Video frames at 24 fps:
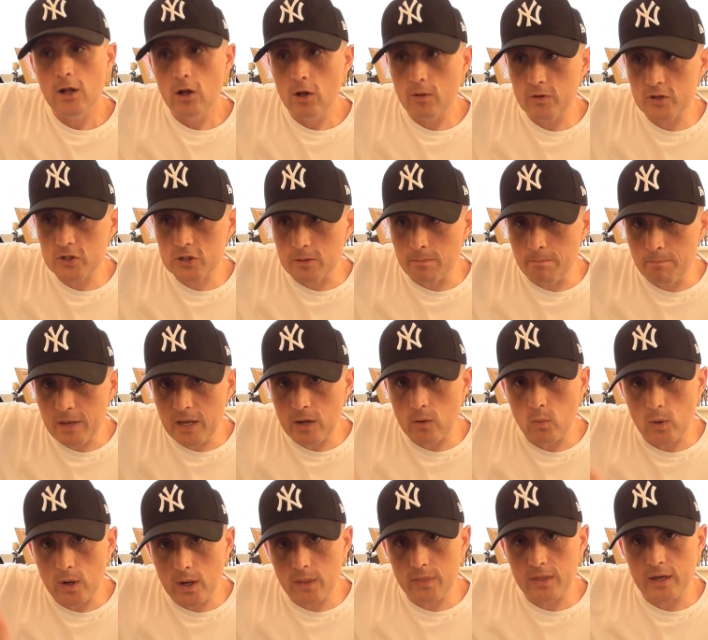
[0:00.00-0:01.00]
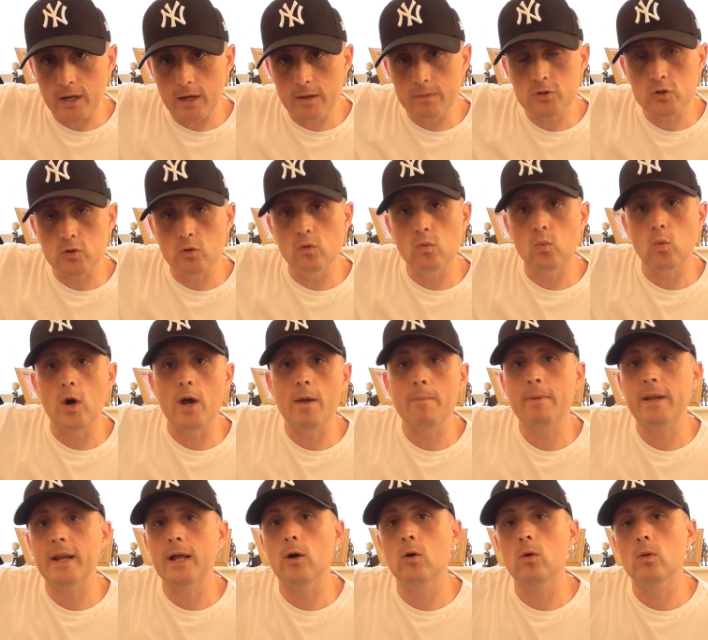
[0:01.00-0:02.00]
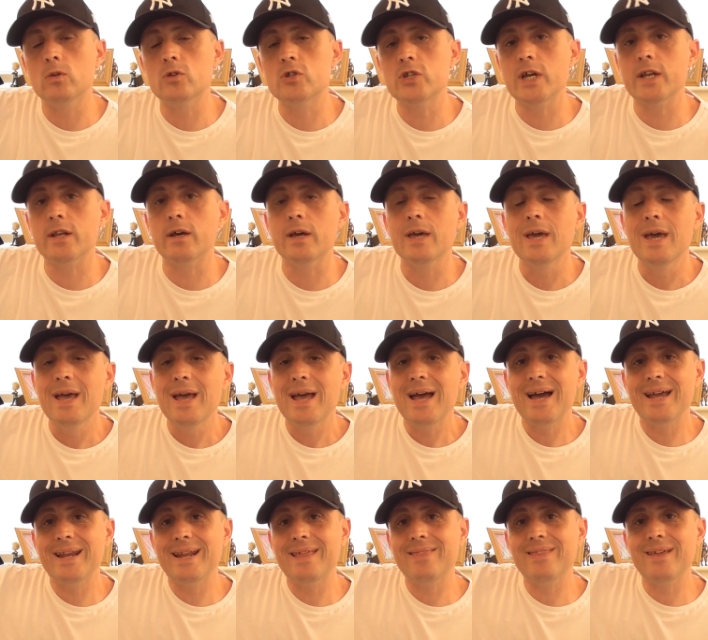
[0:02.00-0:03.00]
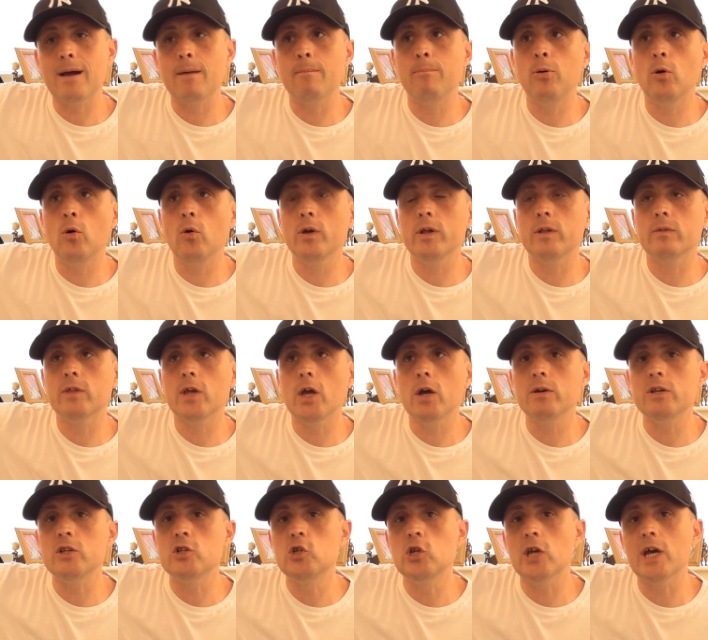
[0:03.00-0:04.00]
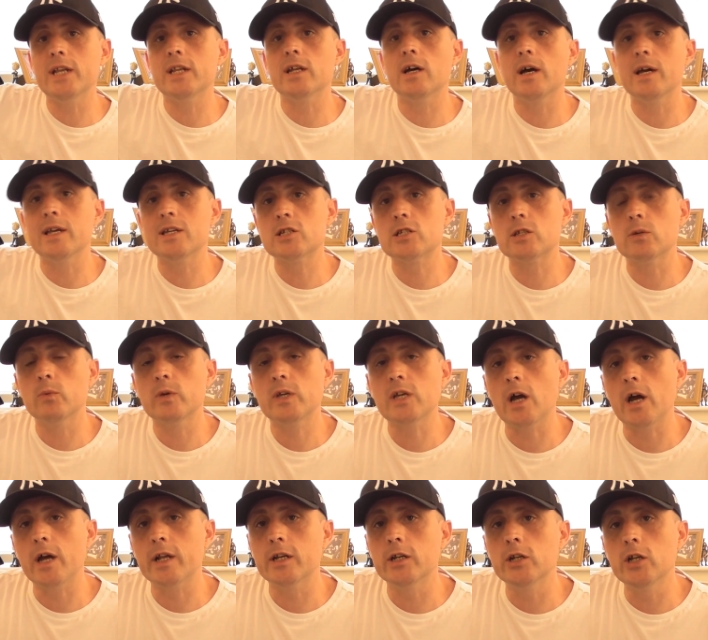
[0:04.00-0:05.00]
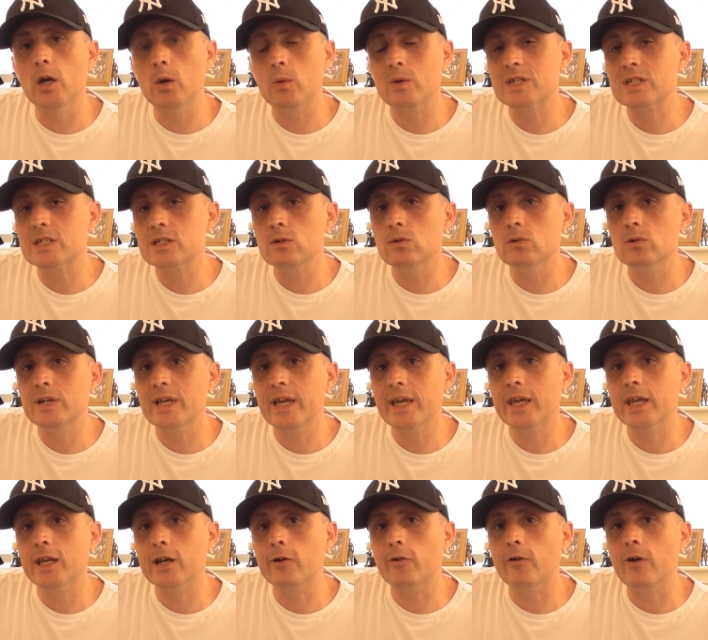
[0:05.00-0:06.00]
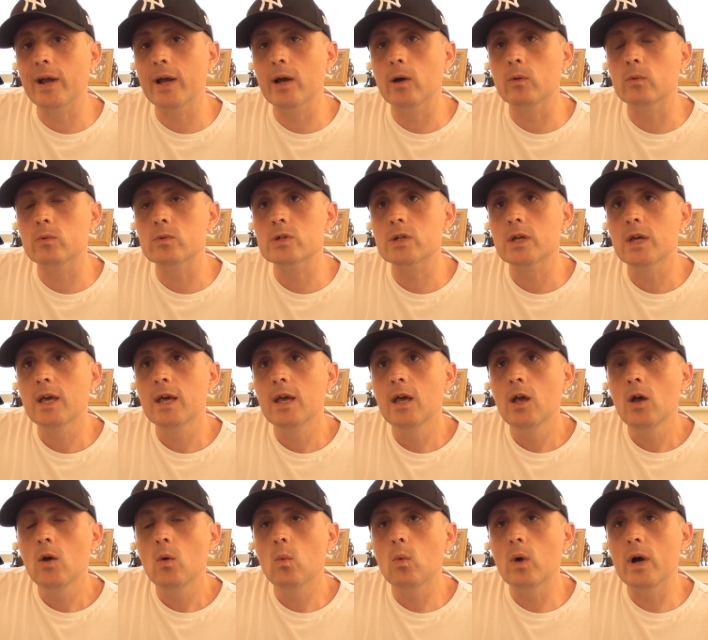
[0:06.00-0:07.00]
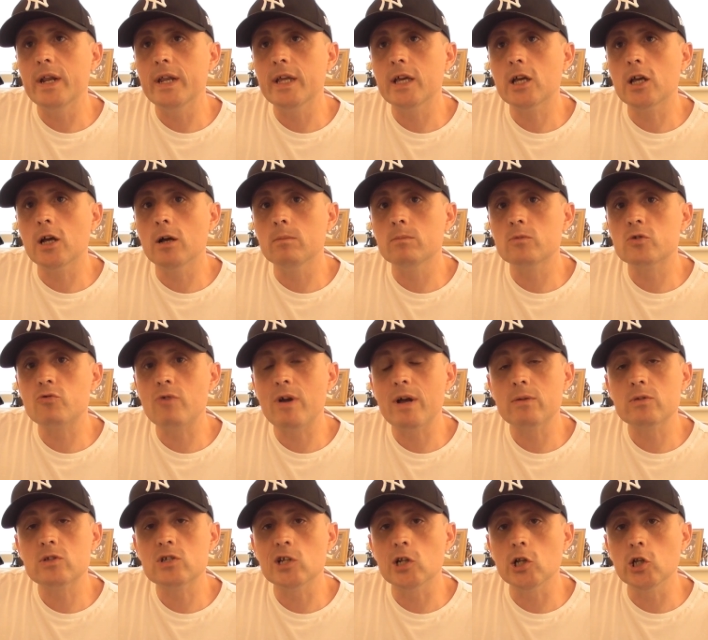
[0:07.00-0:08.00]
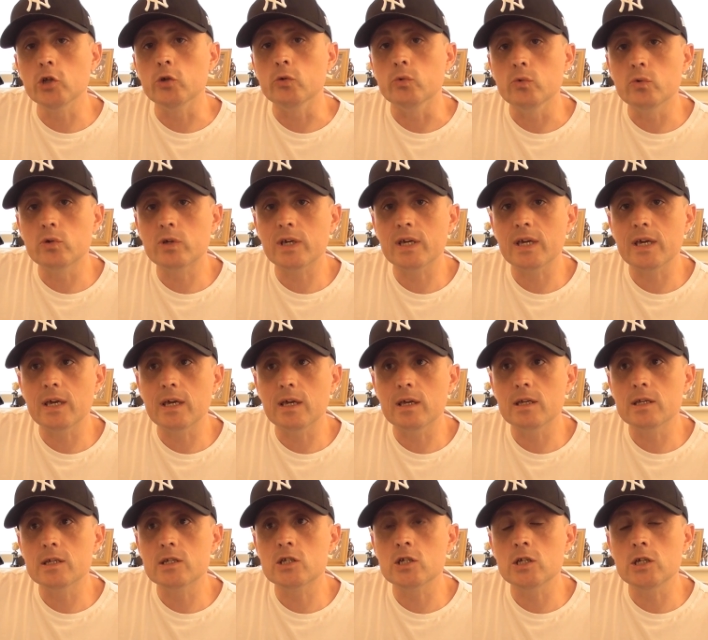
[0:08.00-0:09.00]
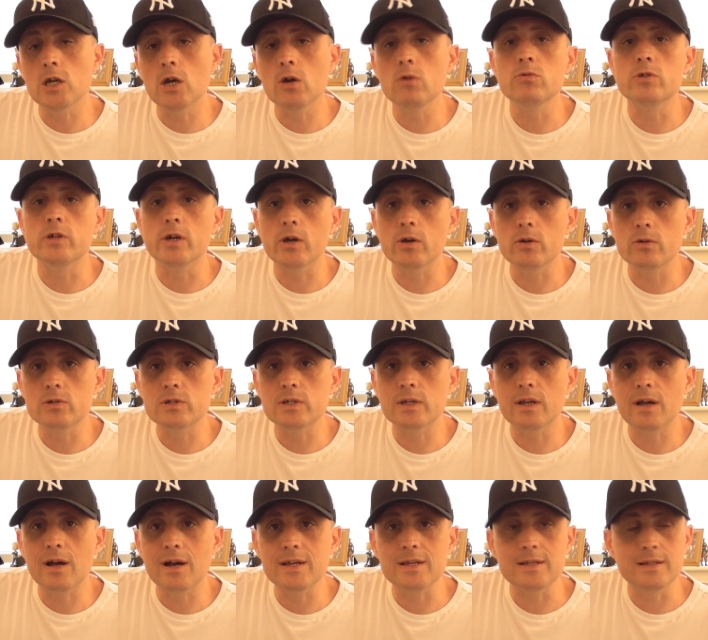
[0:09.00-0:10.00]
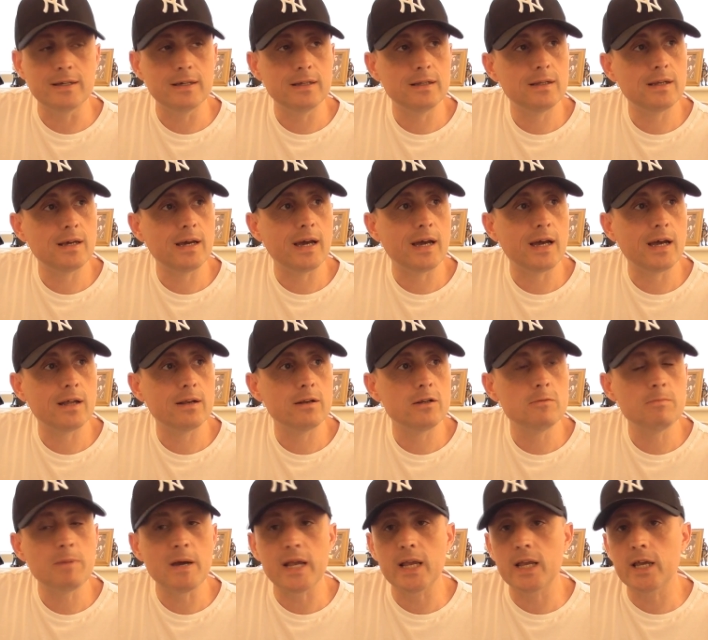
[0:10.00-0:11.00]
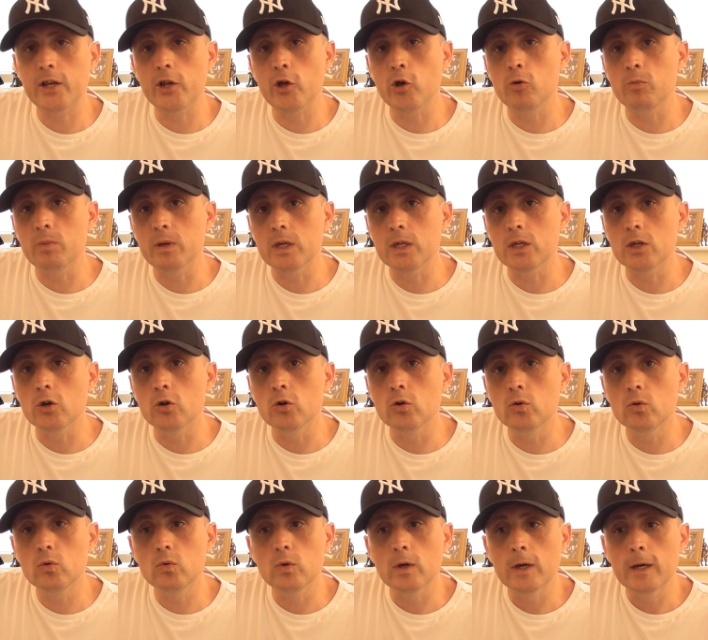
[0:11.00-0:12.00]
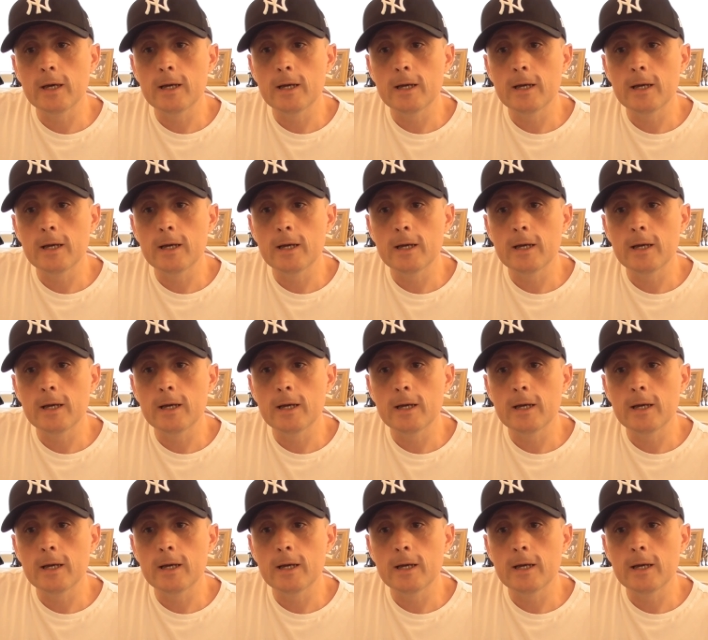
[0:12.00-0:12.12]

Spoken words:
it's the bit where they're sort of wiping out all the Jedi. And at that point, the only Jedis that we kind of know are still kicking around when it comes round to Luke is Yoda, who's in hiding, and Ben Kenobi, who